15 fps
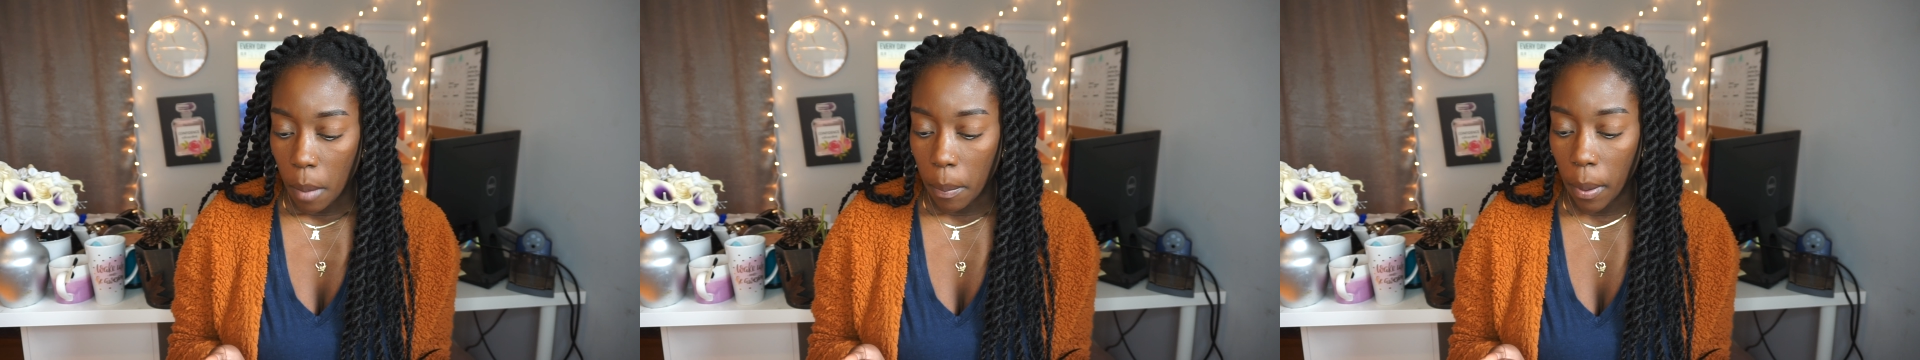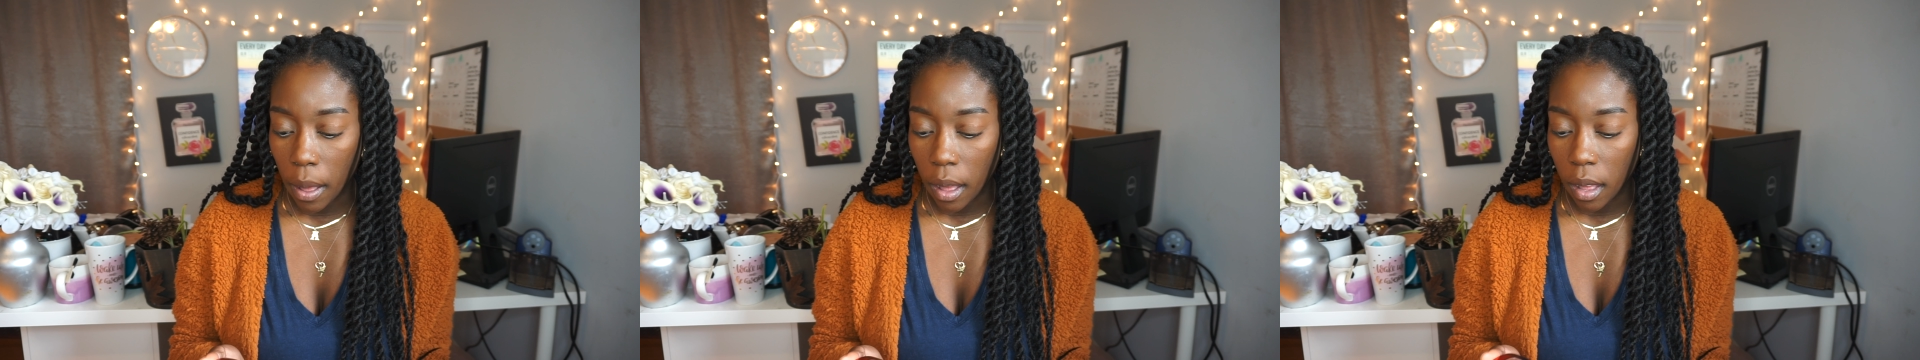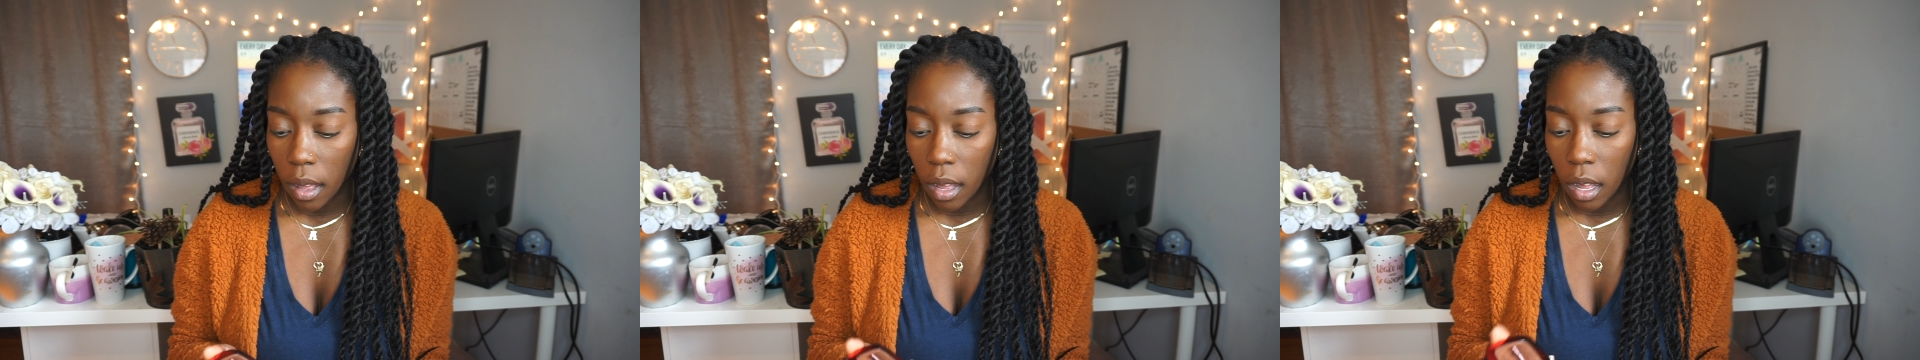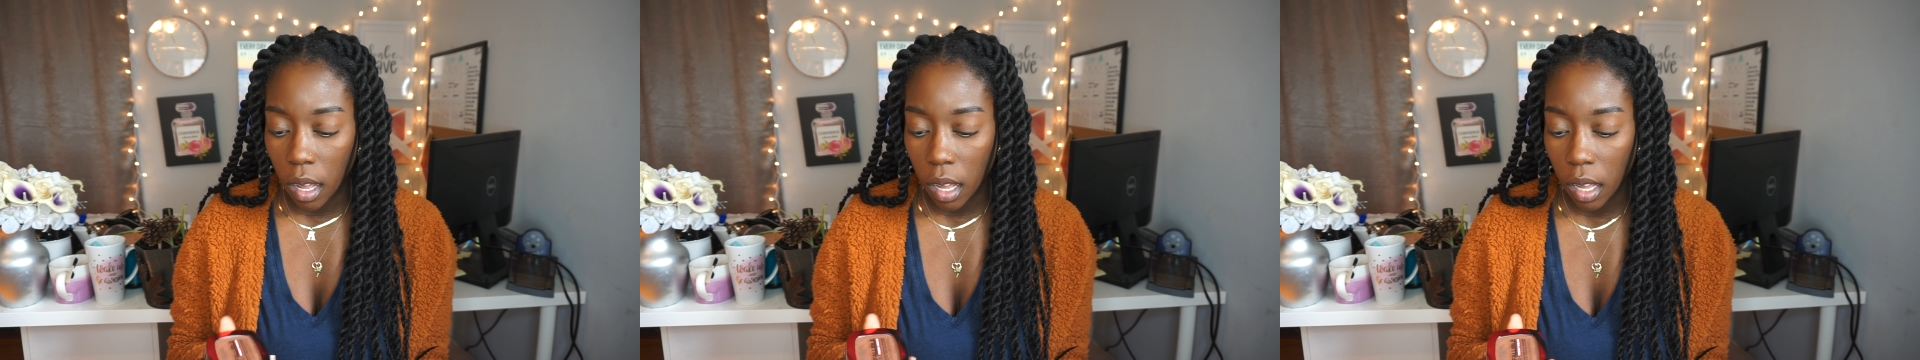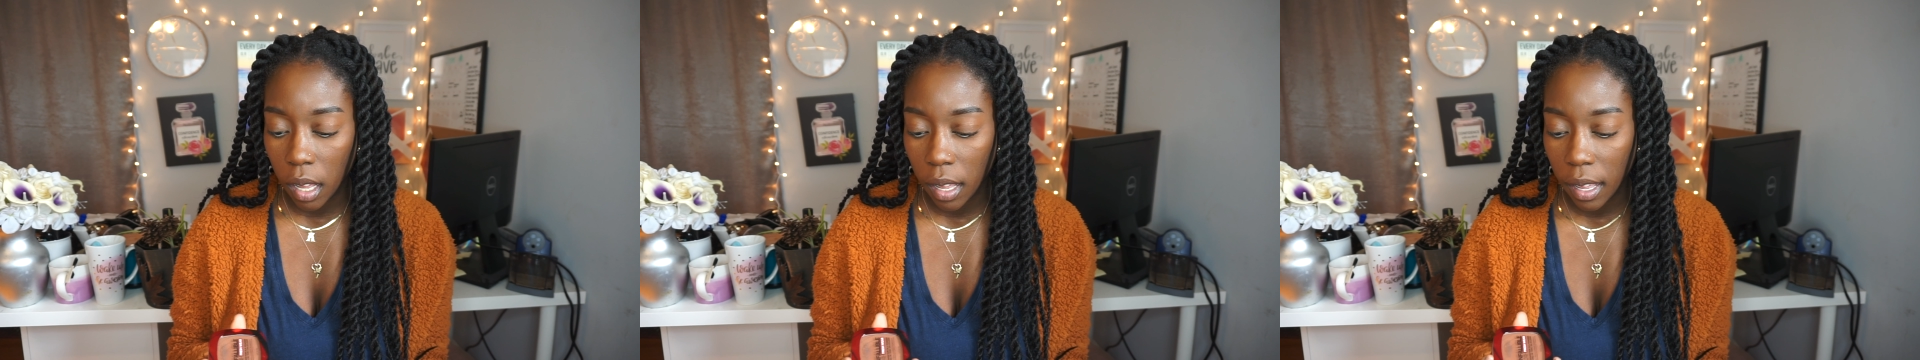But
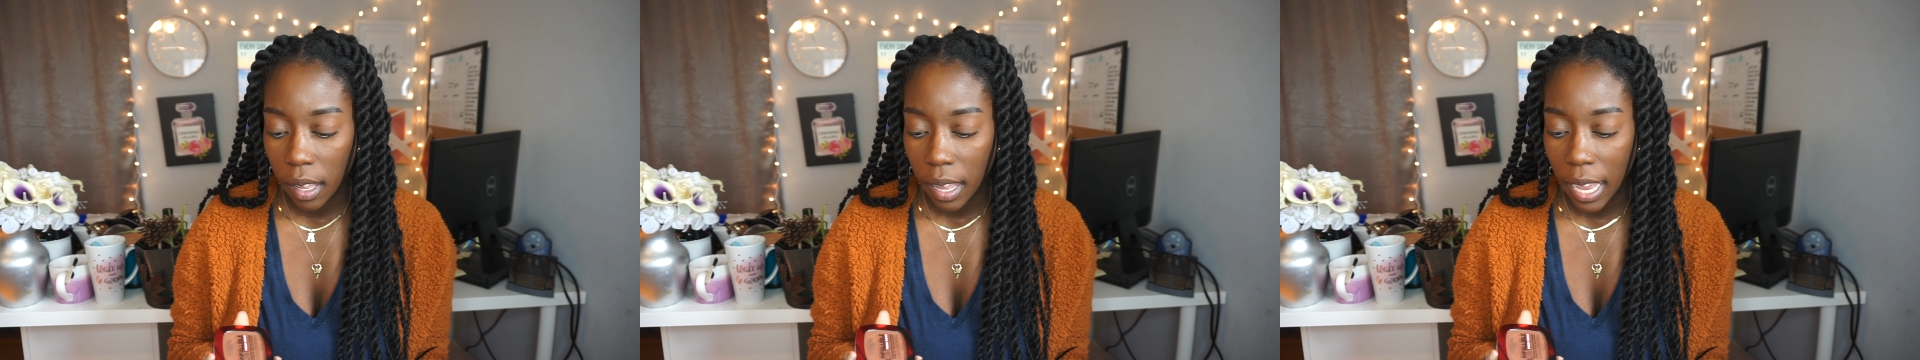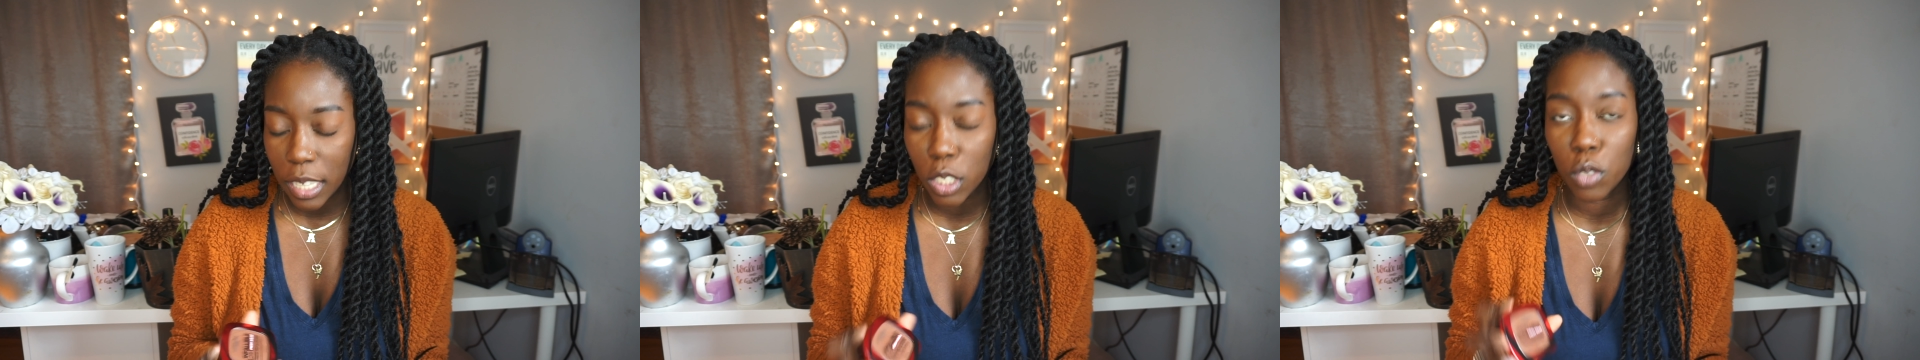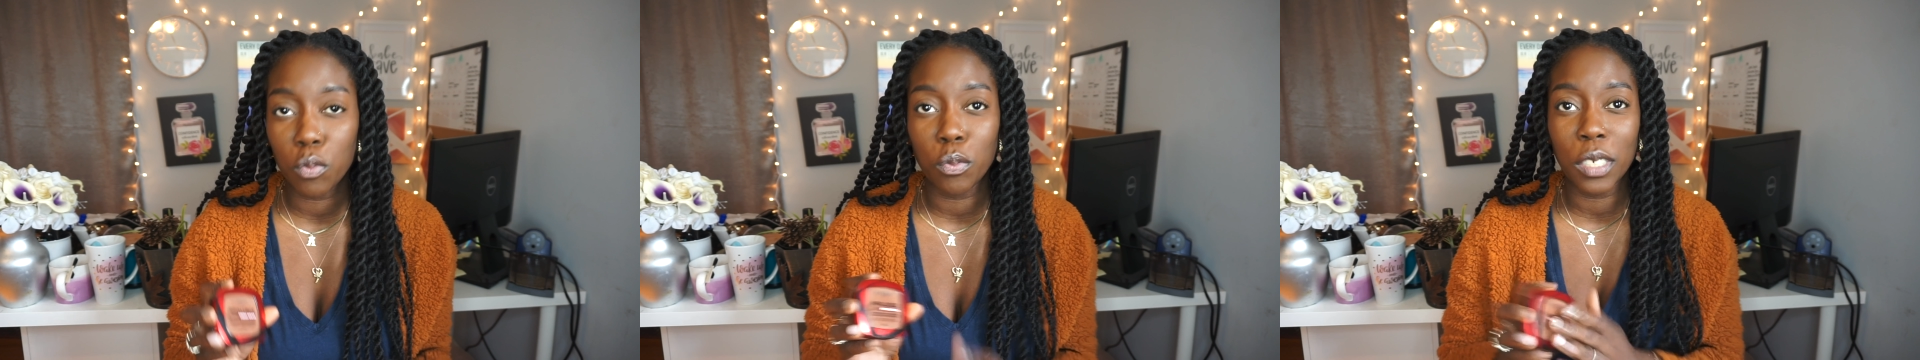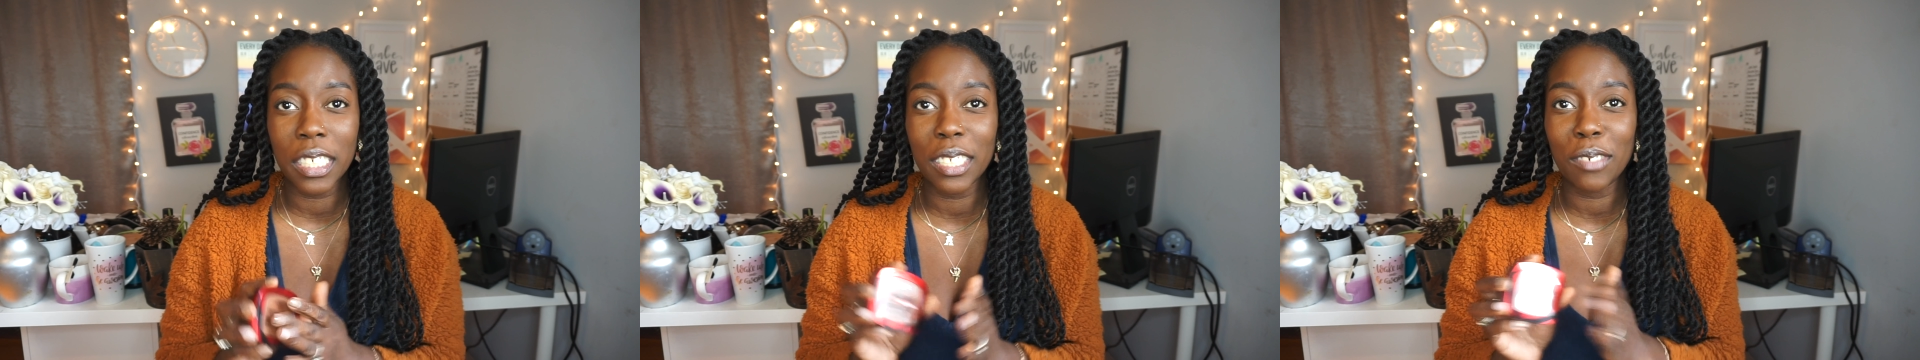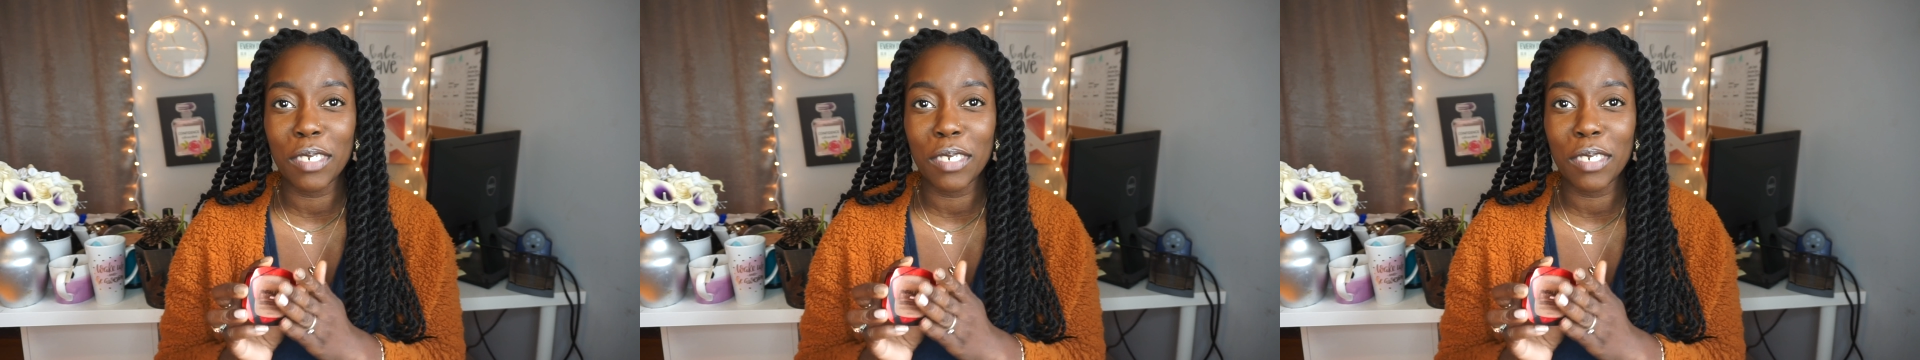ugh, I just really,